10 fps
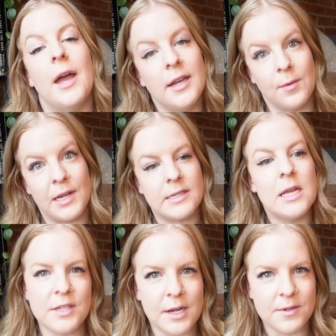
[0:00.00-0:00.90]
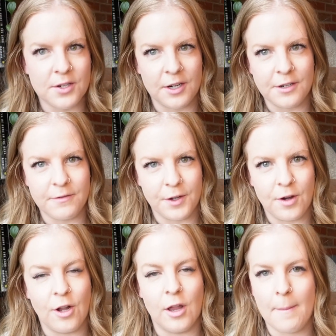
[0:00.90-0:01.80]
Anyways, once I was starting to
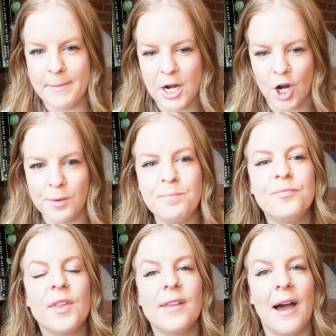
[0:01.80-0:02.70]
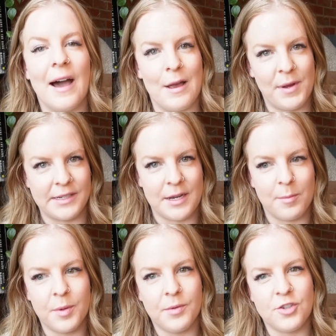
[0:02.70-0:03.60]
feel a lot better, I picked up
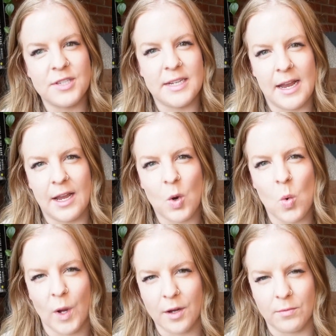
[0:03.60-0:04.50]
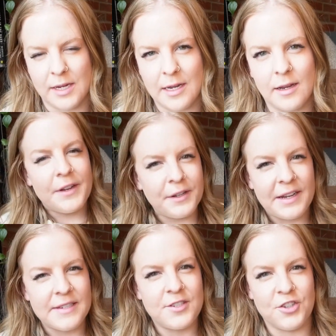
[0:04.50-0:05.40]
just a quick read. It felt
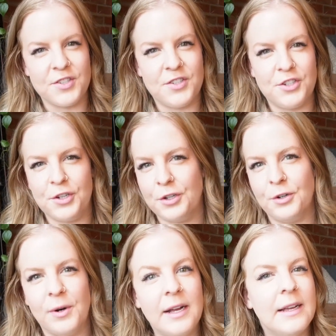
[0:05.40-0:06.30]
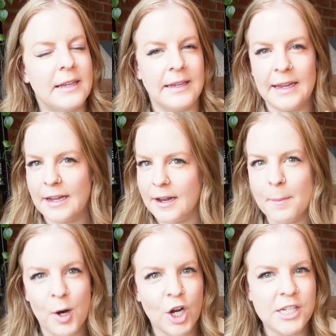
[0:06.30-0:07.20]
nice just to get a
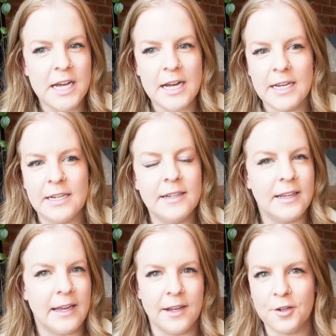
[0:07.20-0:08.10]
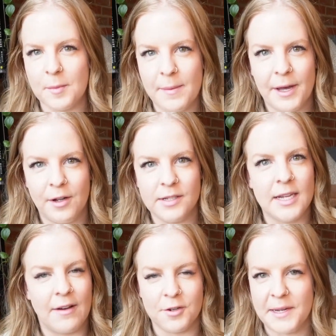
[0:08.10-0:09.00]
book done and under my belt
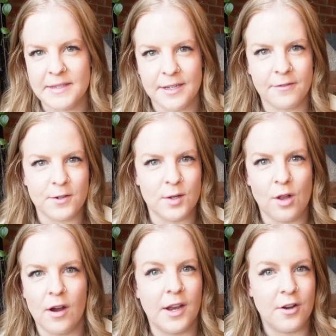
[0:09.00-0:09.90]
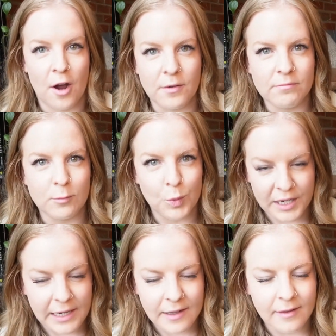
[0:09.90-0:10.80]
after being sick for so long and not
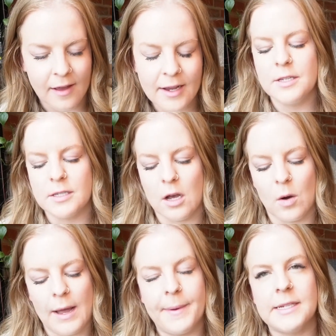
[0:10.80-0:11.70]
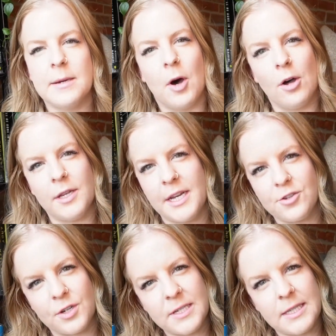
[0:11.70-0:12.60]
reading a lot. So I picked up All the
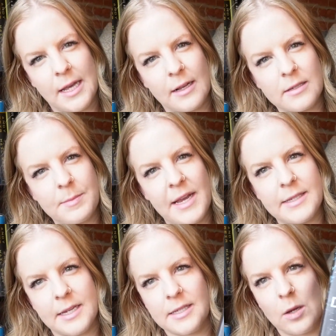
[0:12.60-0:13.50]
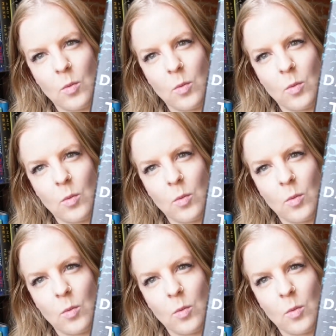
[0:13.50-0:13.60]
Dangerous Things by Stacy